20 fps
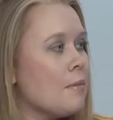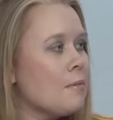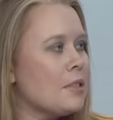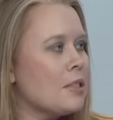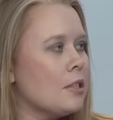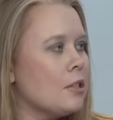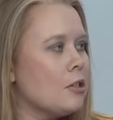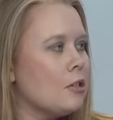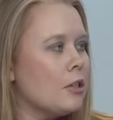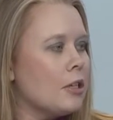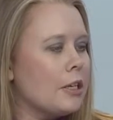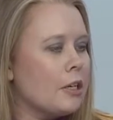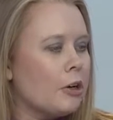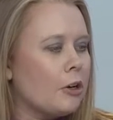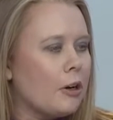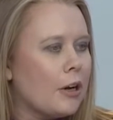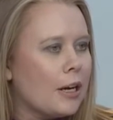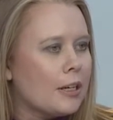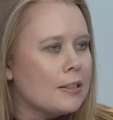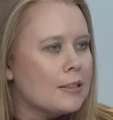absolutely
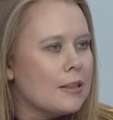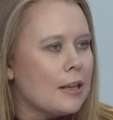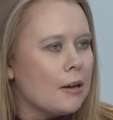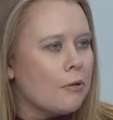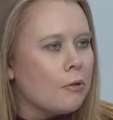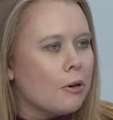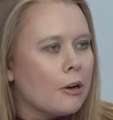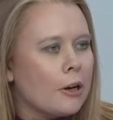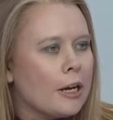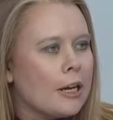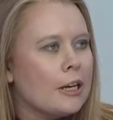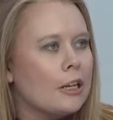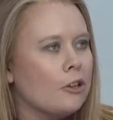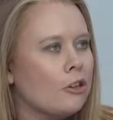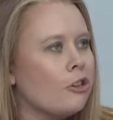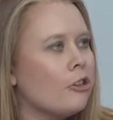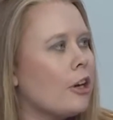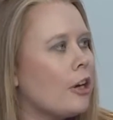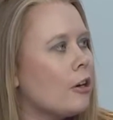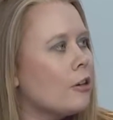correct that we're in a
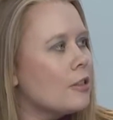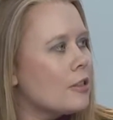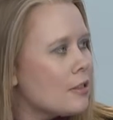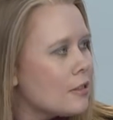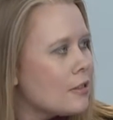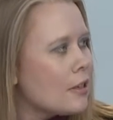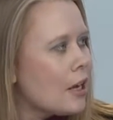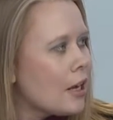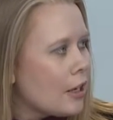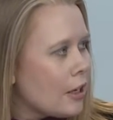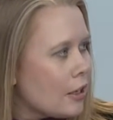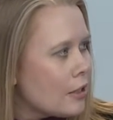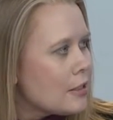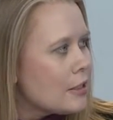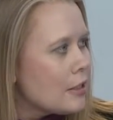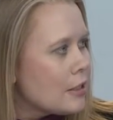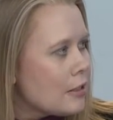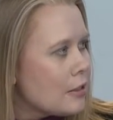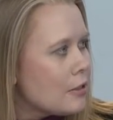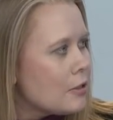shared
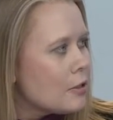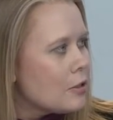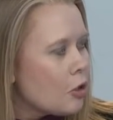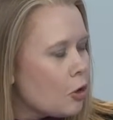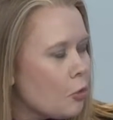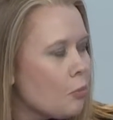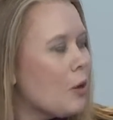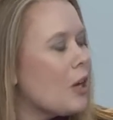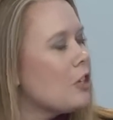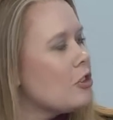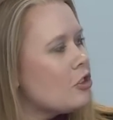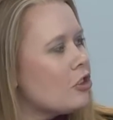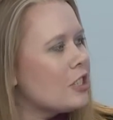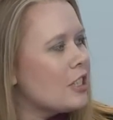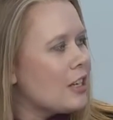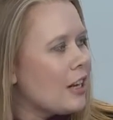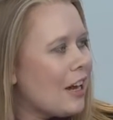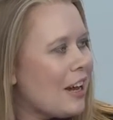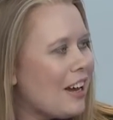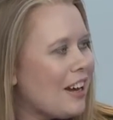society so much
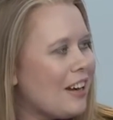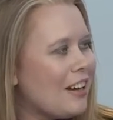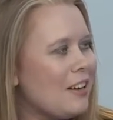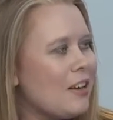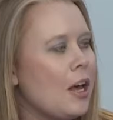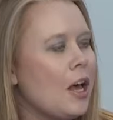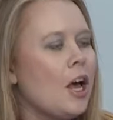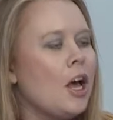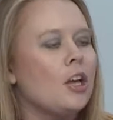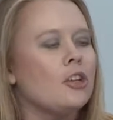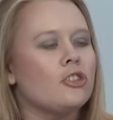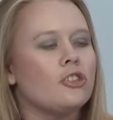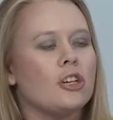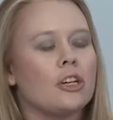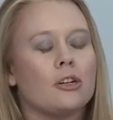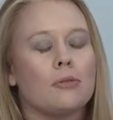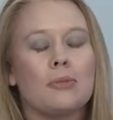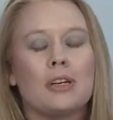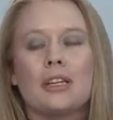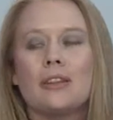today.
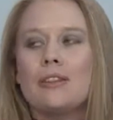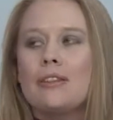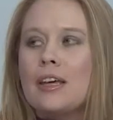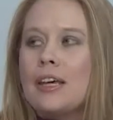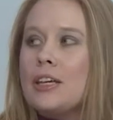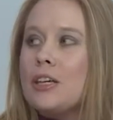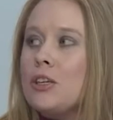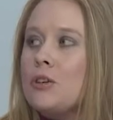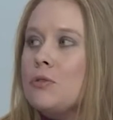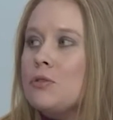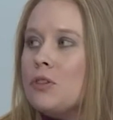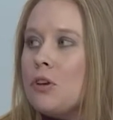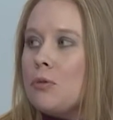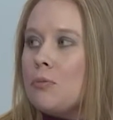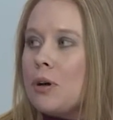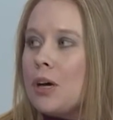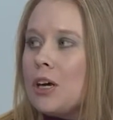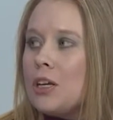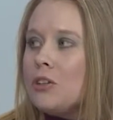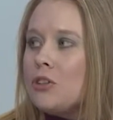Gentlemen, thank you so
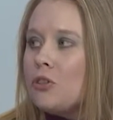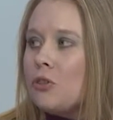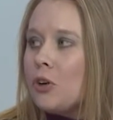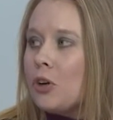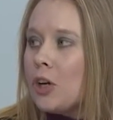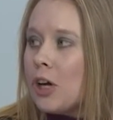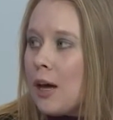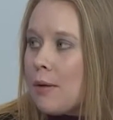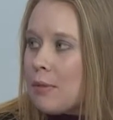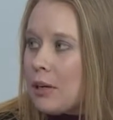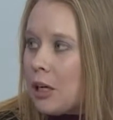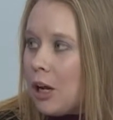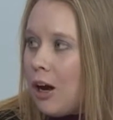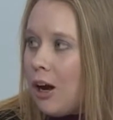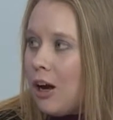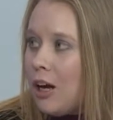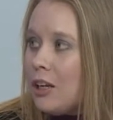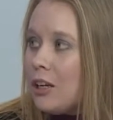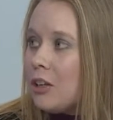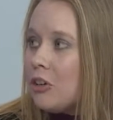much for coming
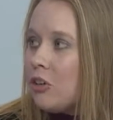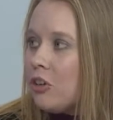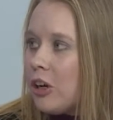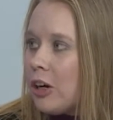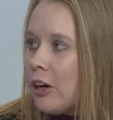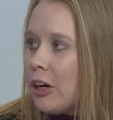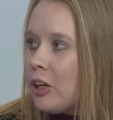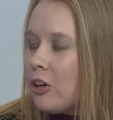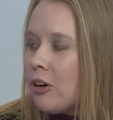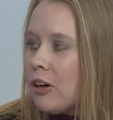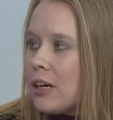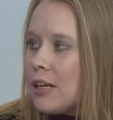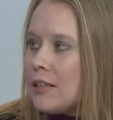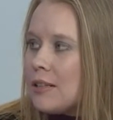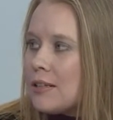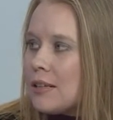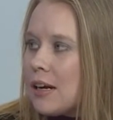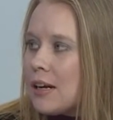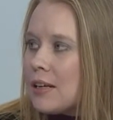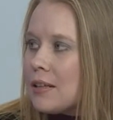on and sharing your
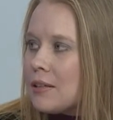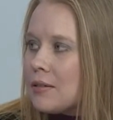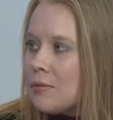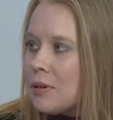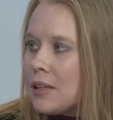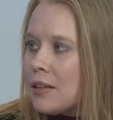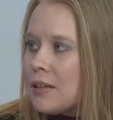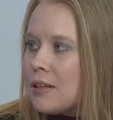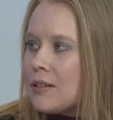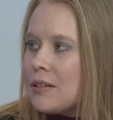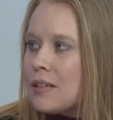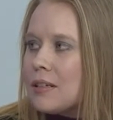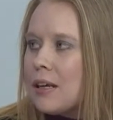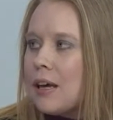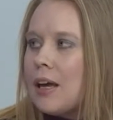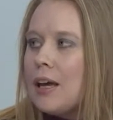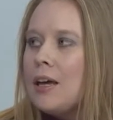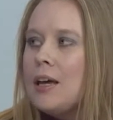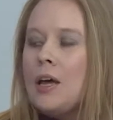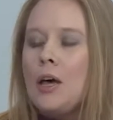insights with us
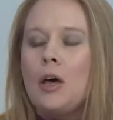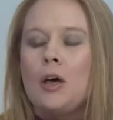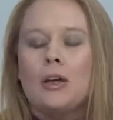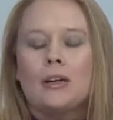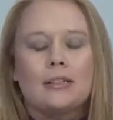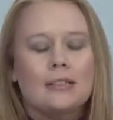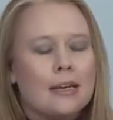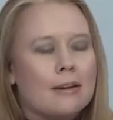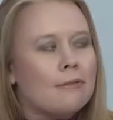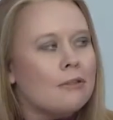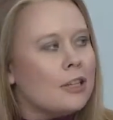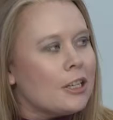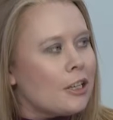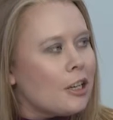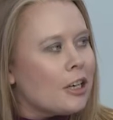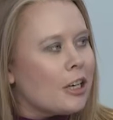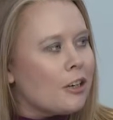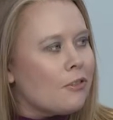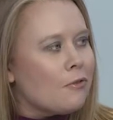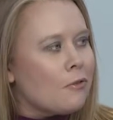today. Definitely
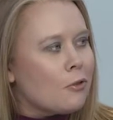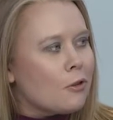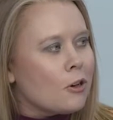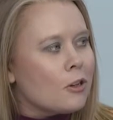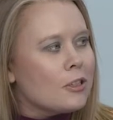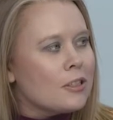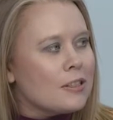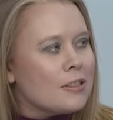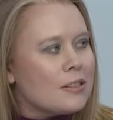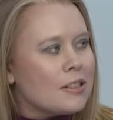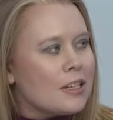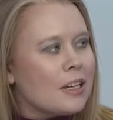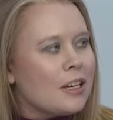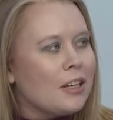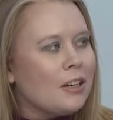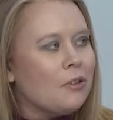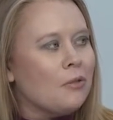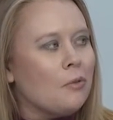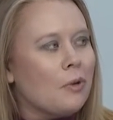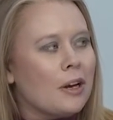looking forward to
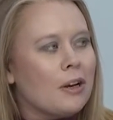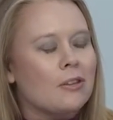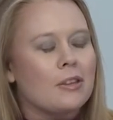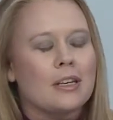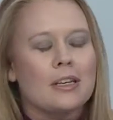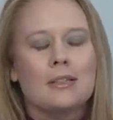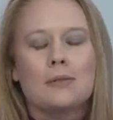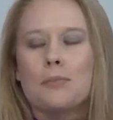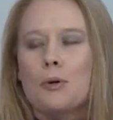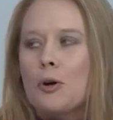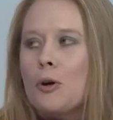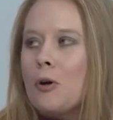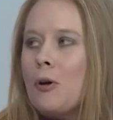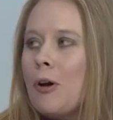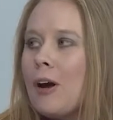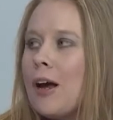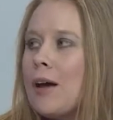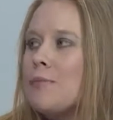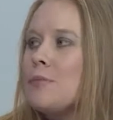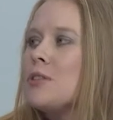seeing where these
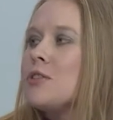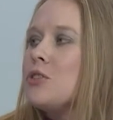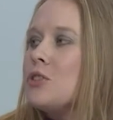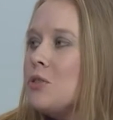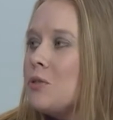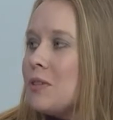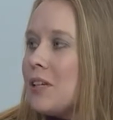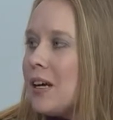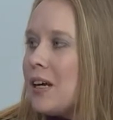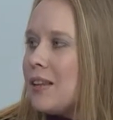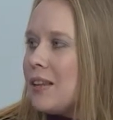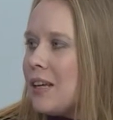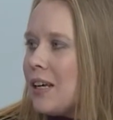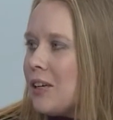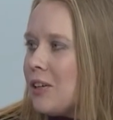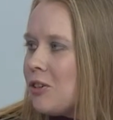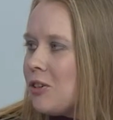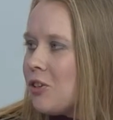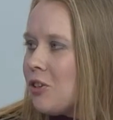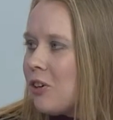programs do take the
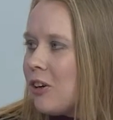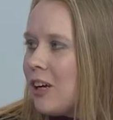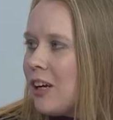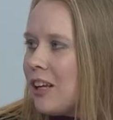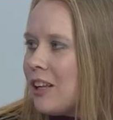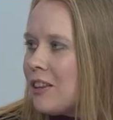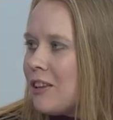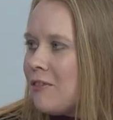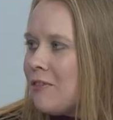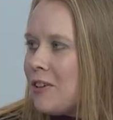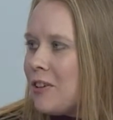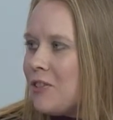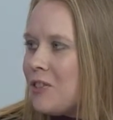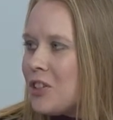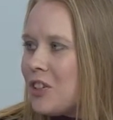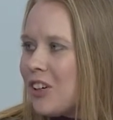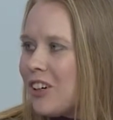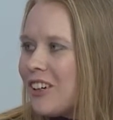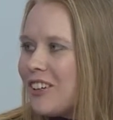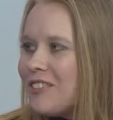industry in the
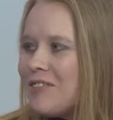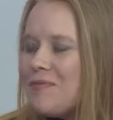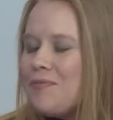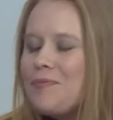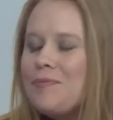future.